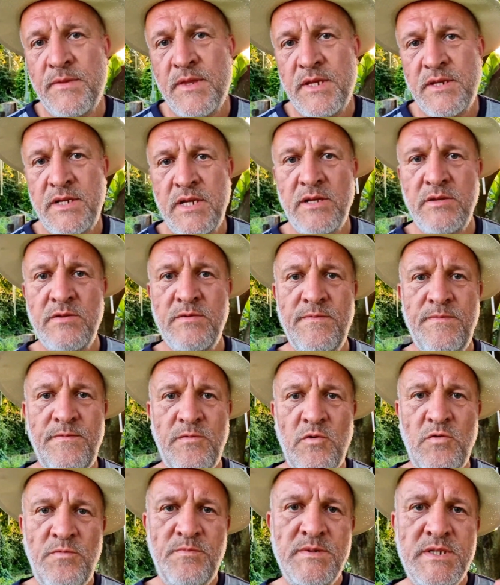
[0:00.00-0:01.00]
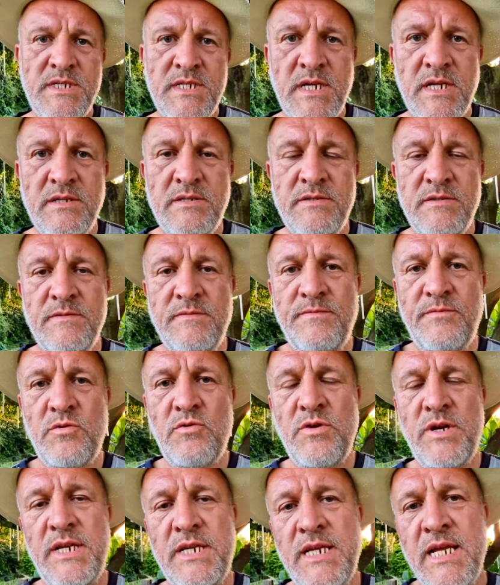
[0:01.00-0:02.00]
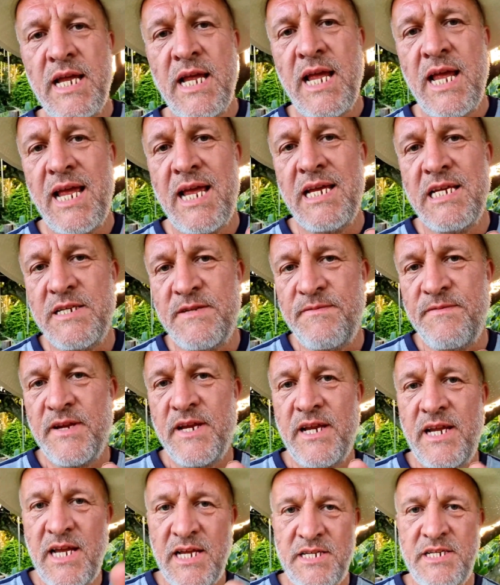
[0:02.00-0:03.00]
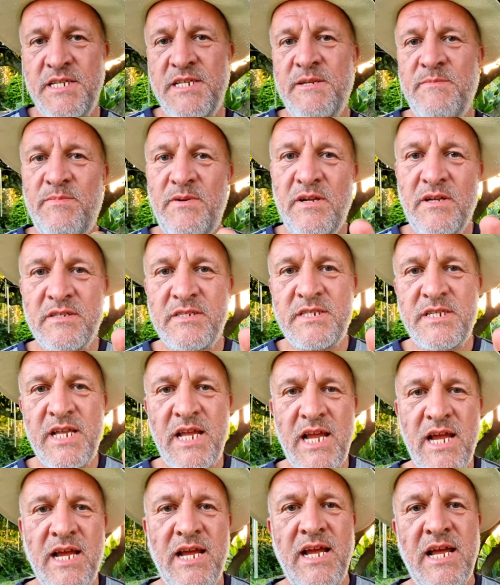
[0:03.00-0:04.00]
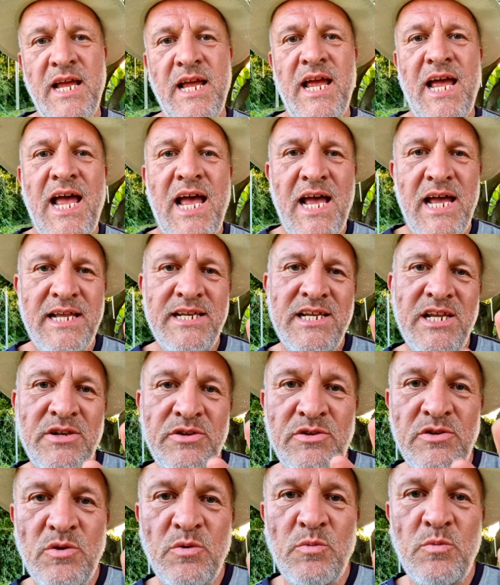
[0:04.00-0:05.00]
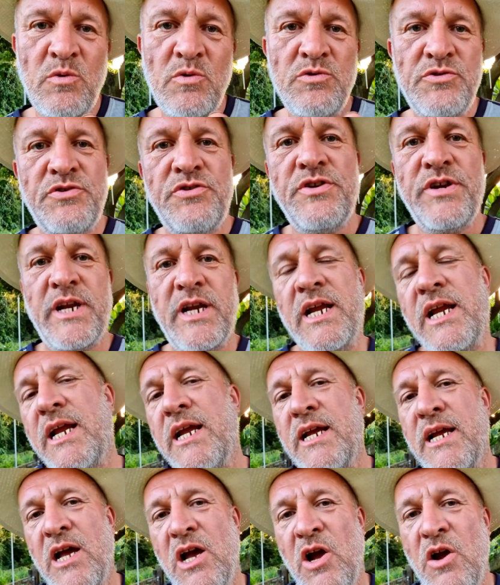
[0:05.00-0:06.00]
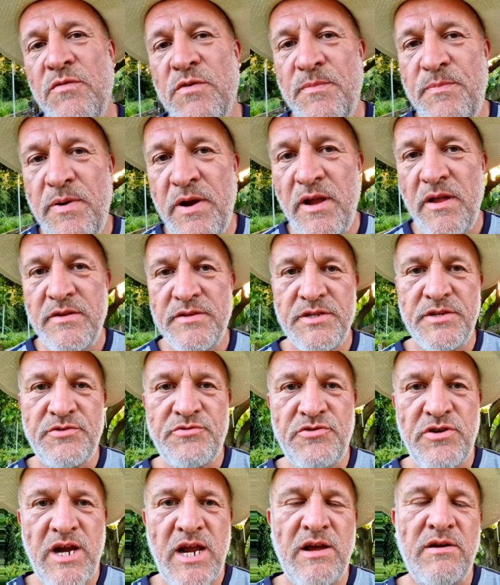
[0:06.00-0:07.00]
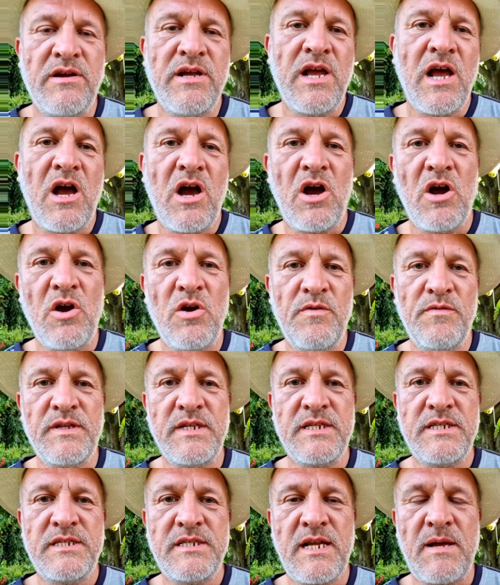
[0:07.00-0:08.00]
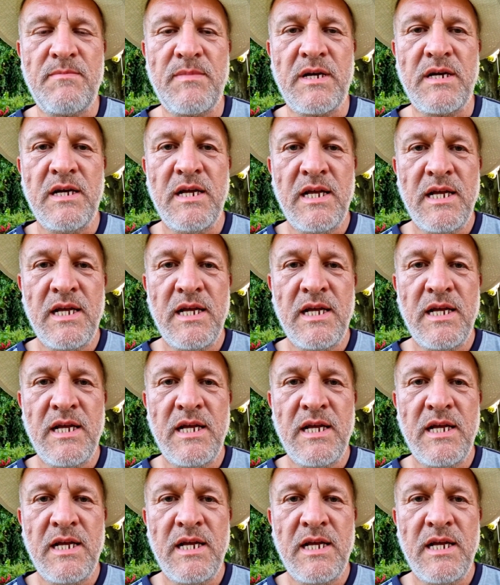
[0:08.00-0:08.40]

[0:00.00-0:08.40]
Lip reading: Now, the fourth mistake to avoid is forgetting the plant's there and not watering it over periods of drought over the summer.